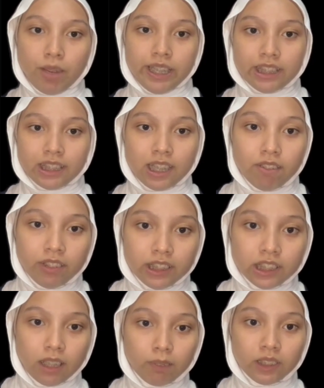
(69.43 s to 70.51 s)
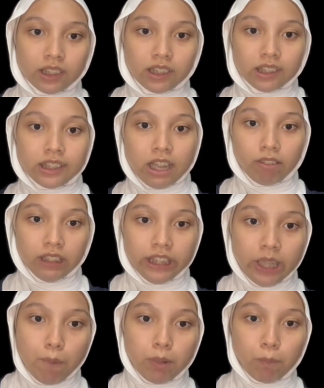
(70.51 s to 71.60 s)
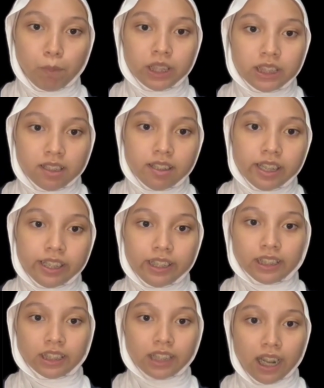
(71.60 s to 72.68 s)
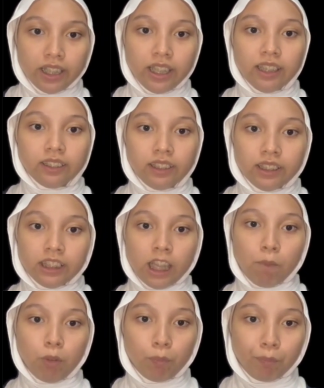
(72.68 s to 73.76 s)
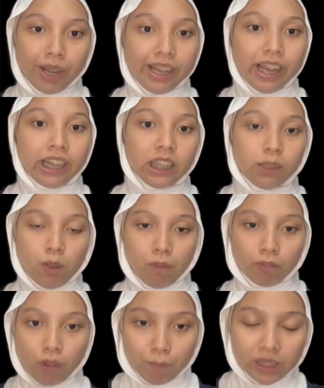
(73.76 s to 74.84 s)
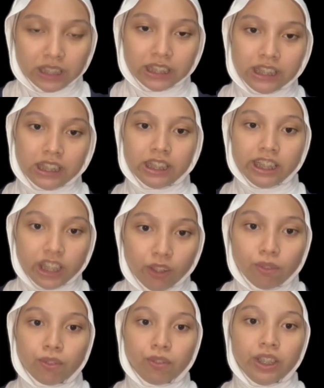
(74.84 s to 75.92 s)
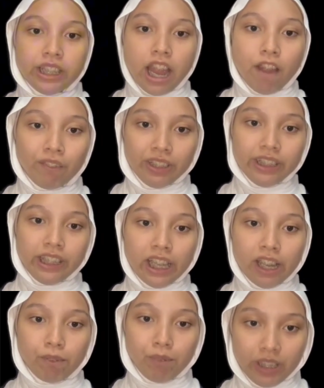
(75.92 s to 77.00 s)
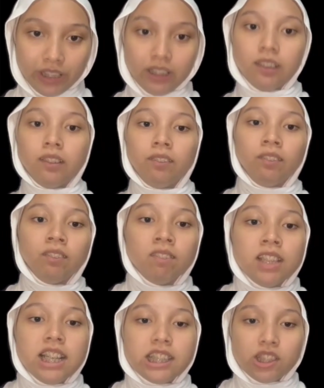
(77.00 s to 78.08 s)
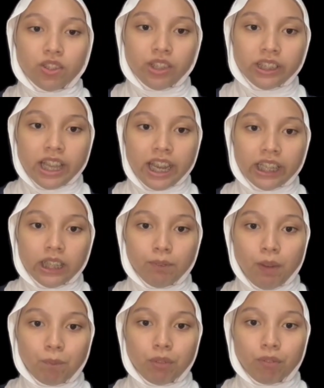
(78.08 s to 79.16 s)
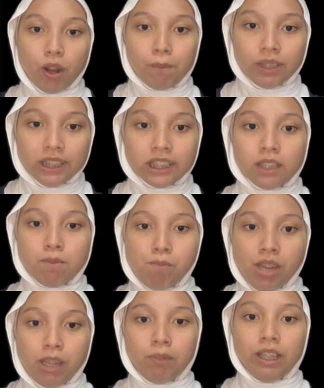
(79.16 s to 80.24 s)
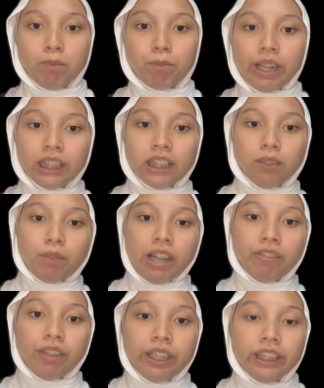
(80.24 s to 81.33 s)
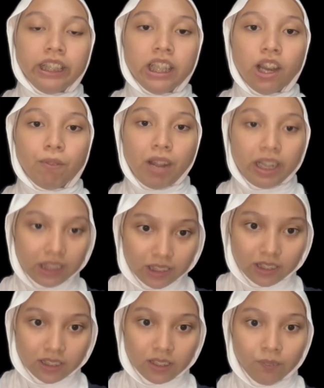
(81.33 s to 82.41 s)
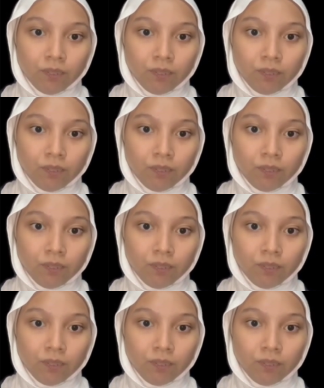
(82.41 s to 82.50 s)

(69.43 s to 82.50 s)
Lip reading: by the surrounding circumstances that will shape a person's learning style until the appropriate academic performance is achieved with the effort they have made. A student's academic performance may be impacted by a variety of factors,